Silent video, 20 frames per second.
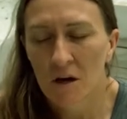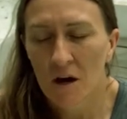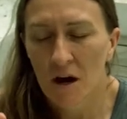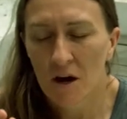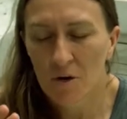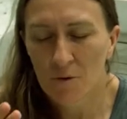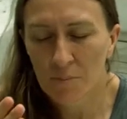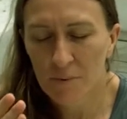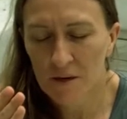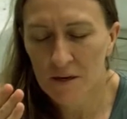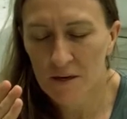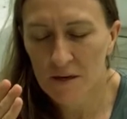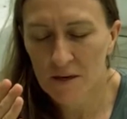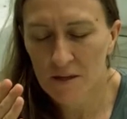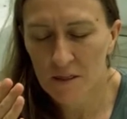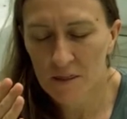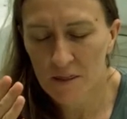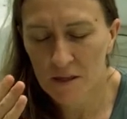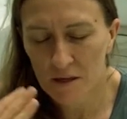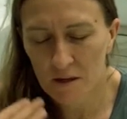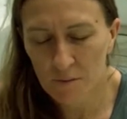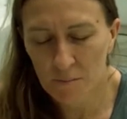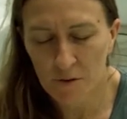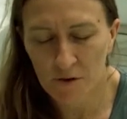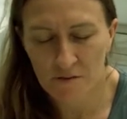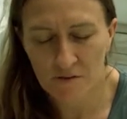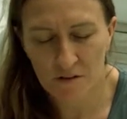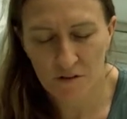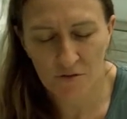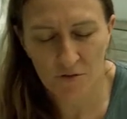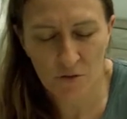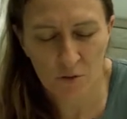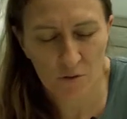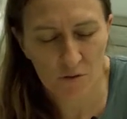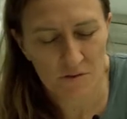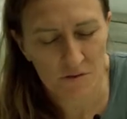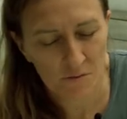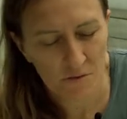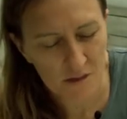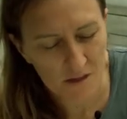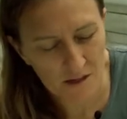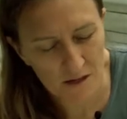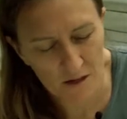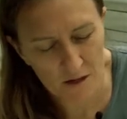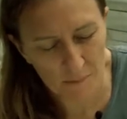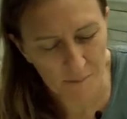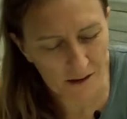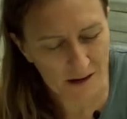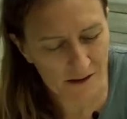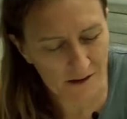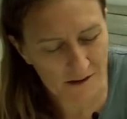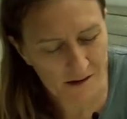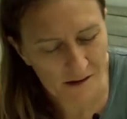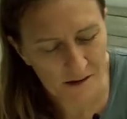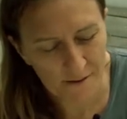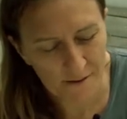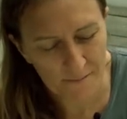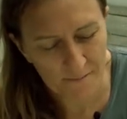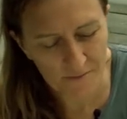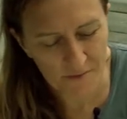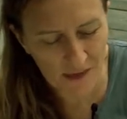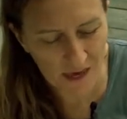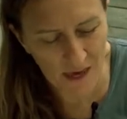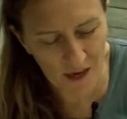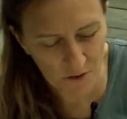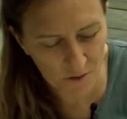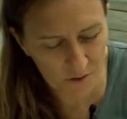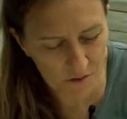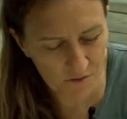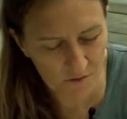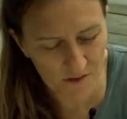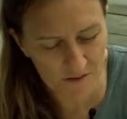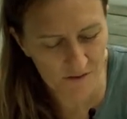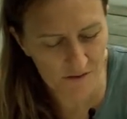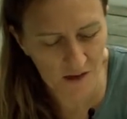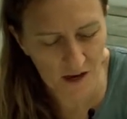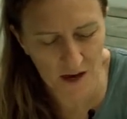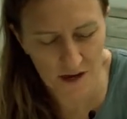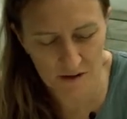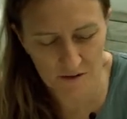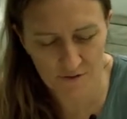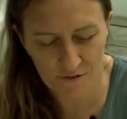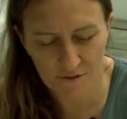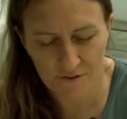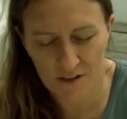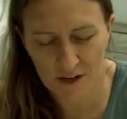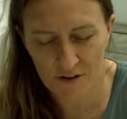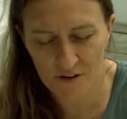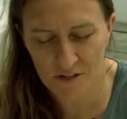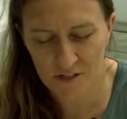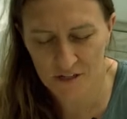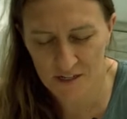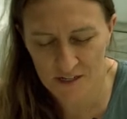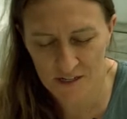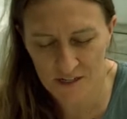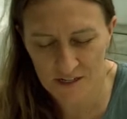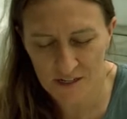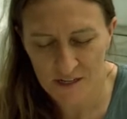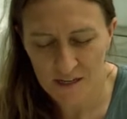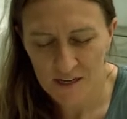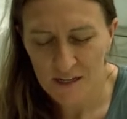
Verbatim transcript: I'll be thinking positive thoughts, thinking about the health of this garden flourishing,